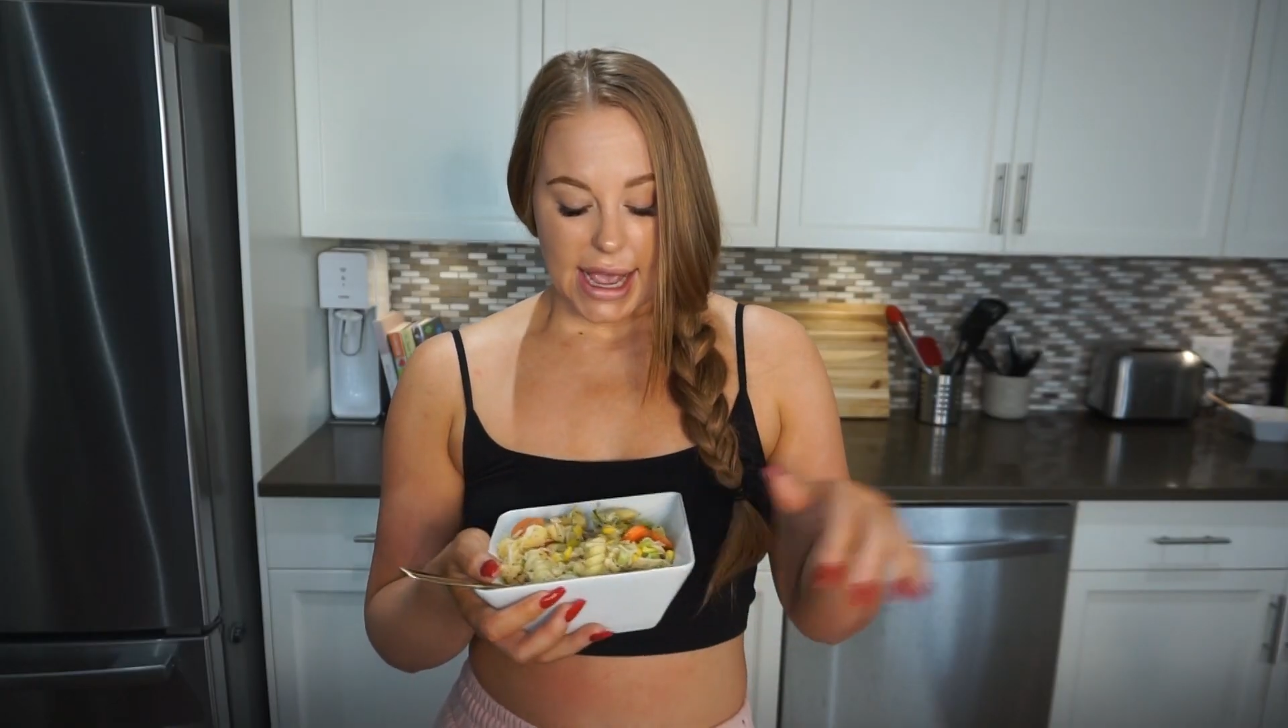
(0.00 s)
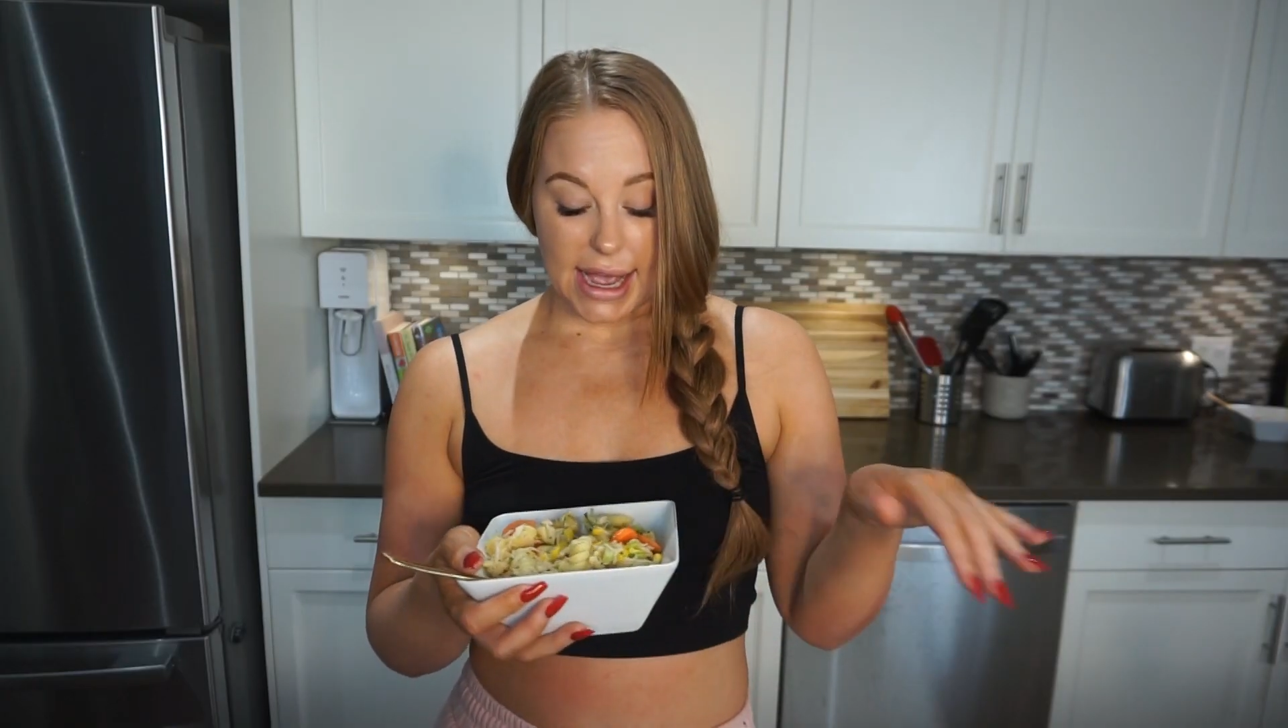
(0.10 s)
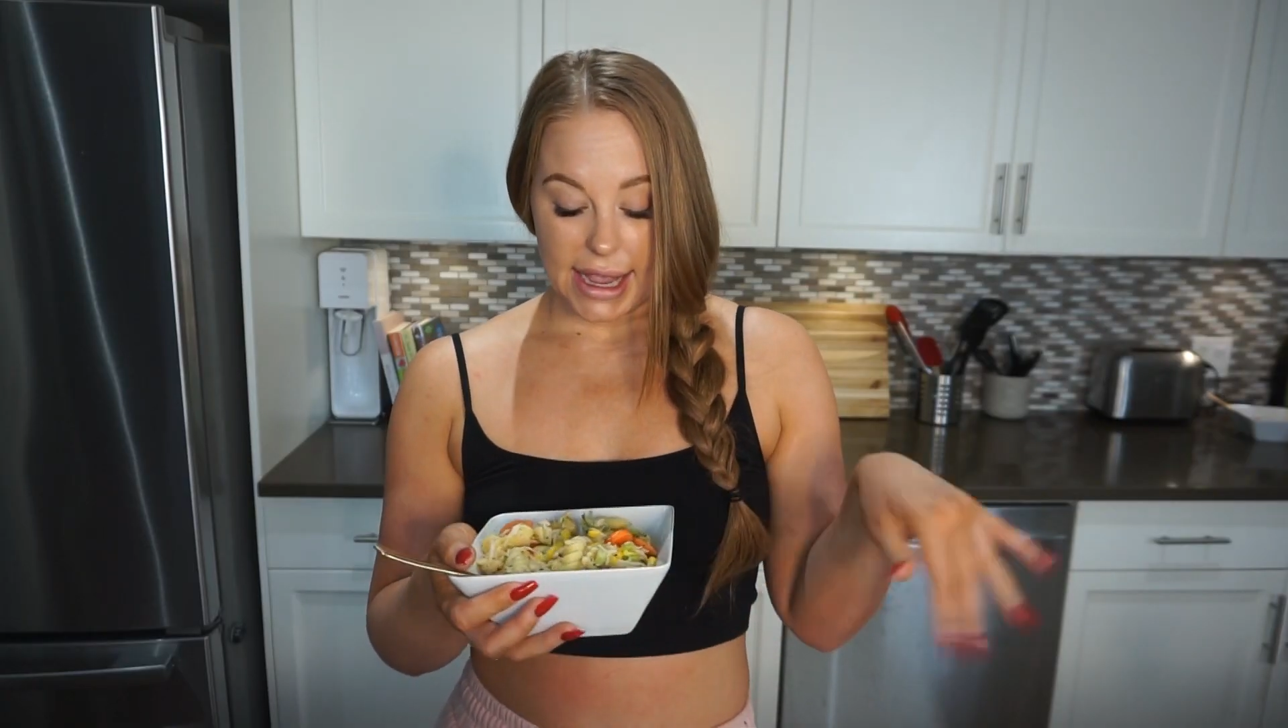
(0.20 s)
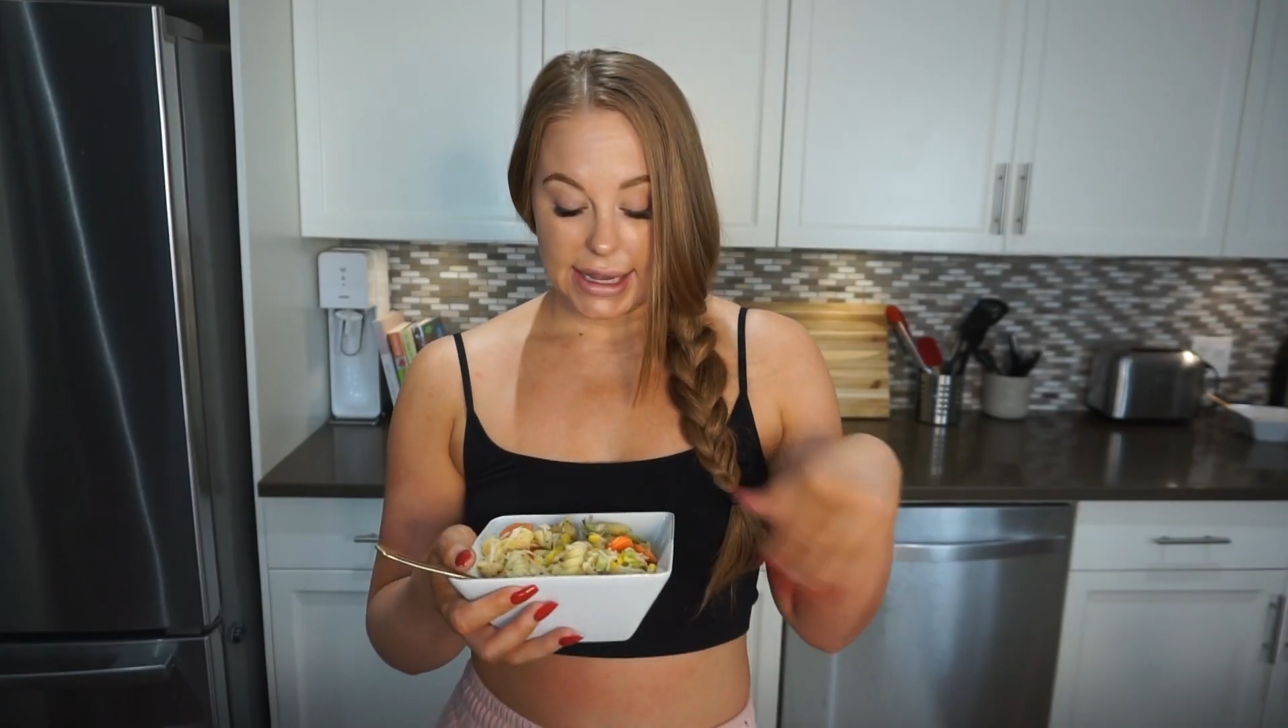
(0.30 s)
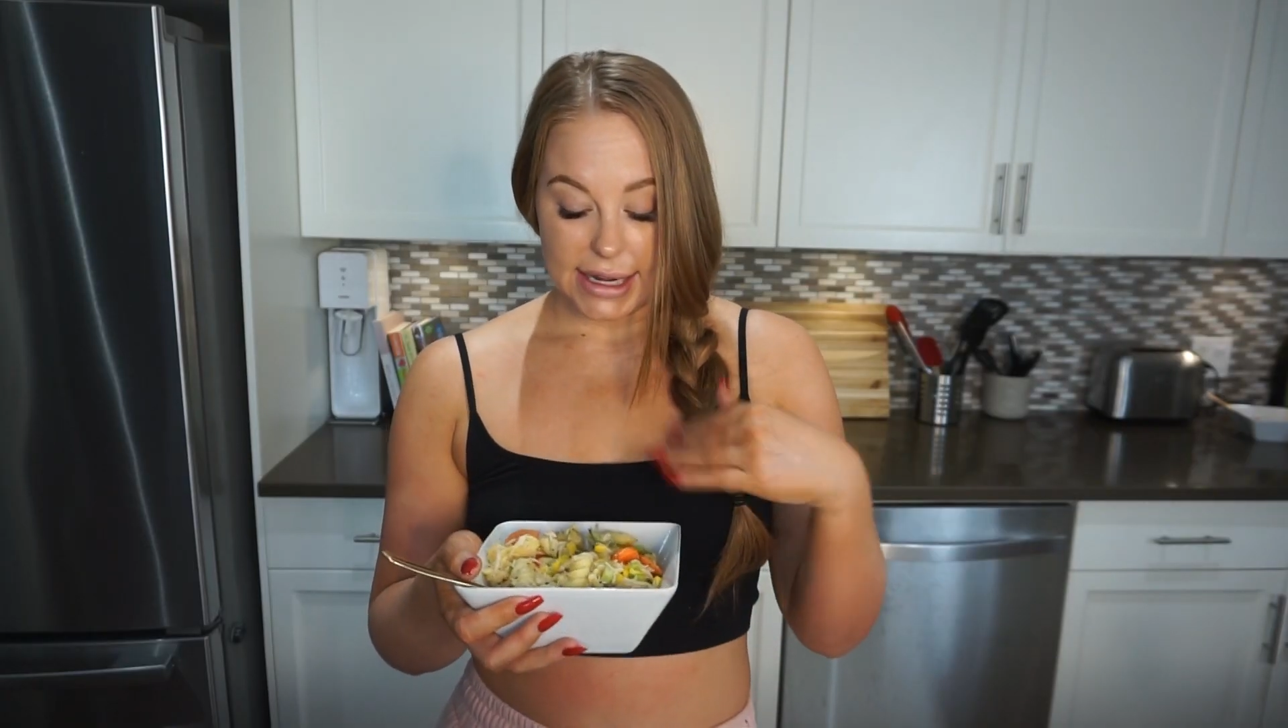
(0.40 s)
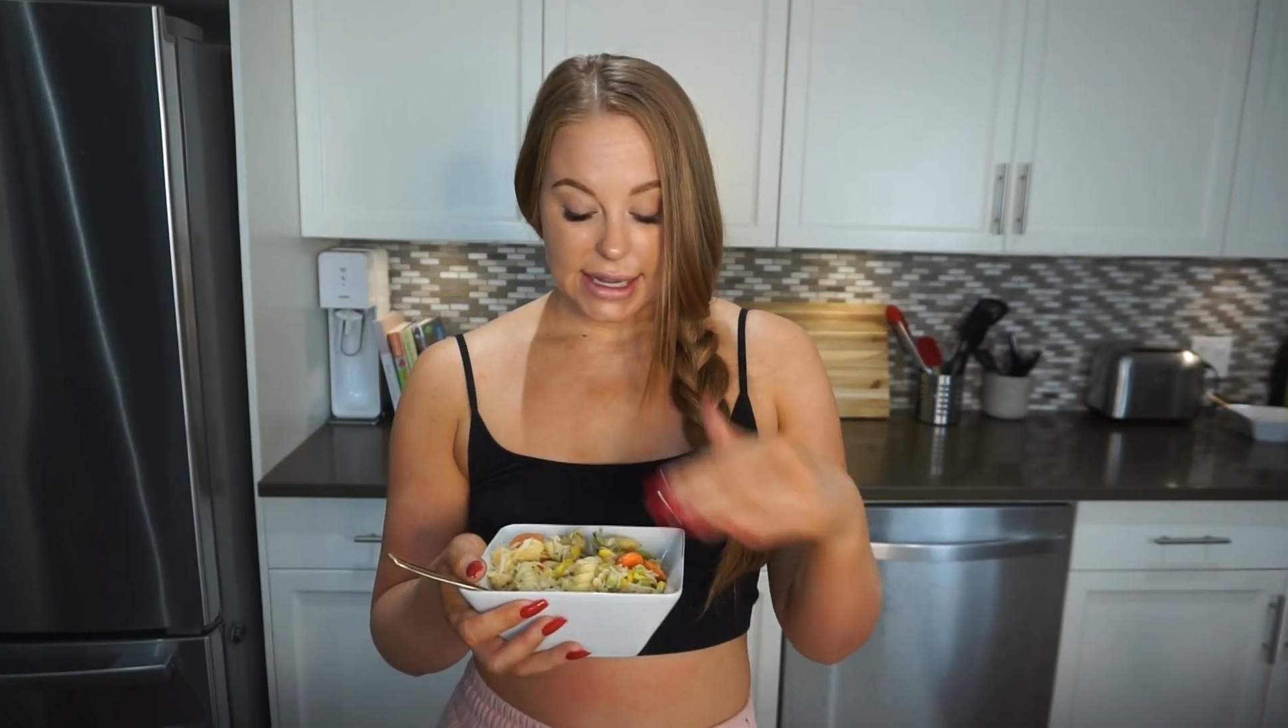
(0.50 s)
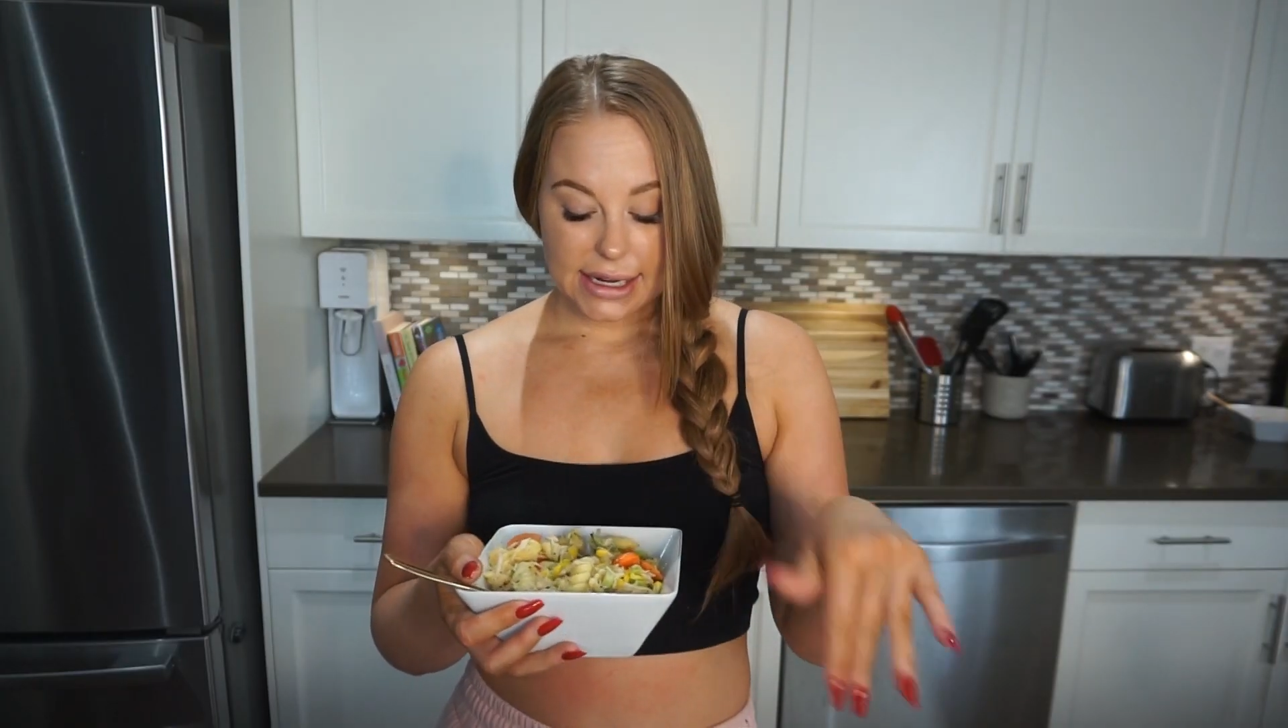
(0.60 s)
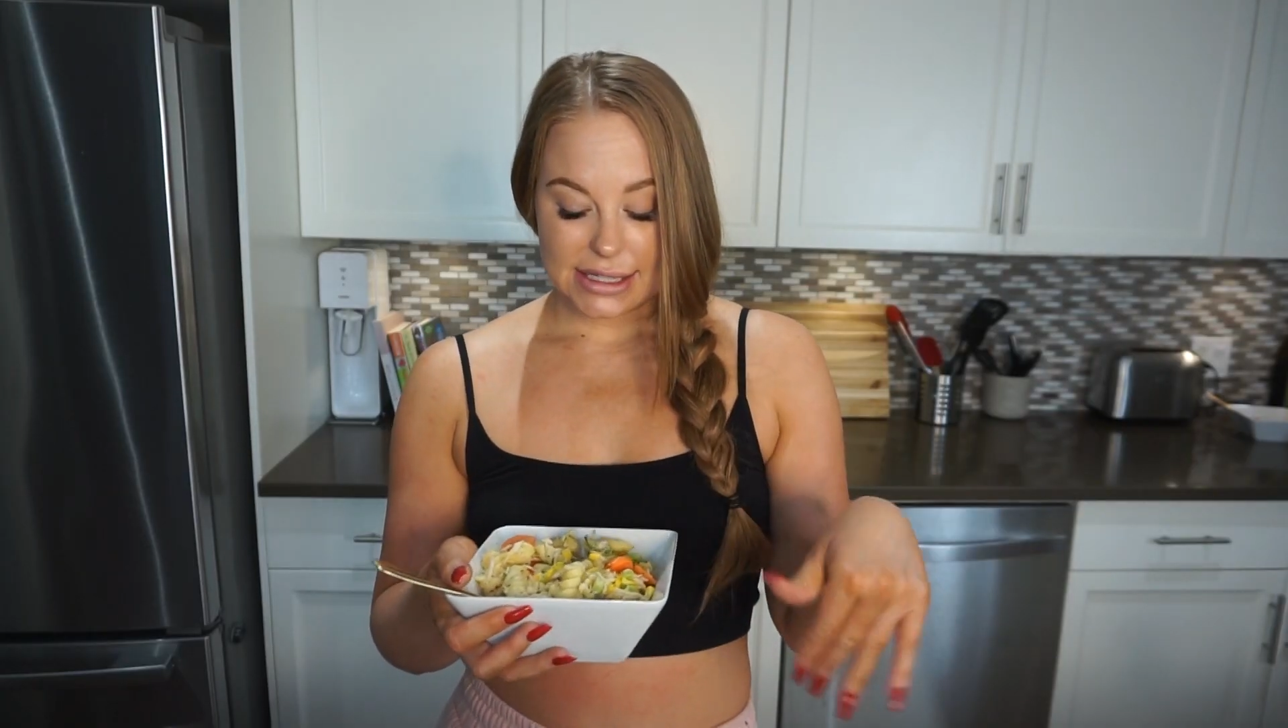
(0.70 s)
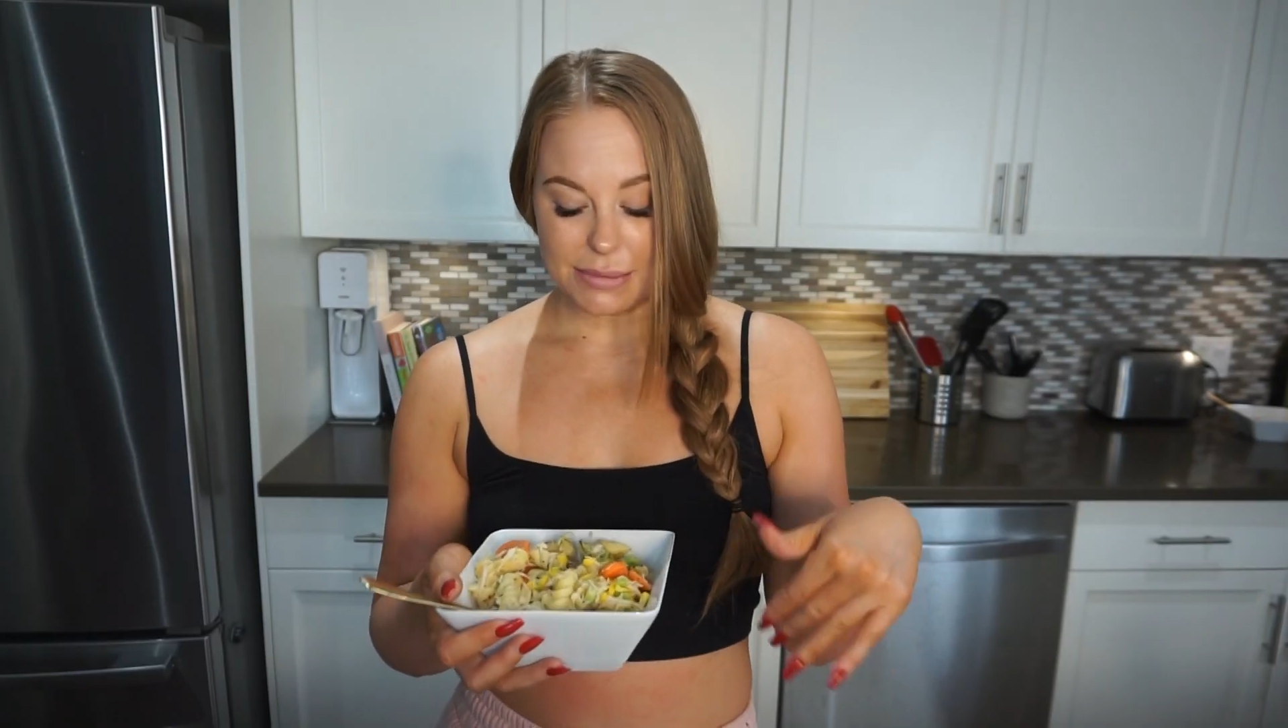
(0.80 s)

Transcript: in it.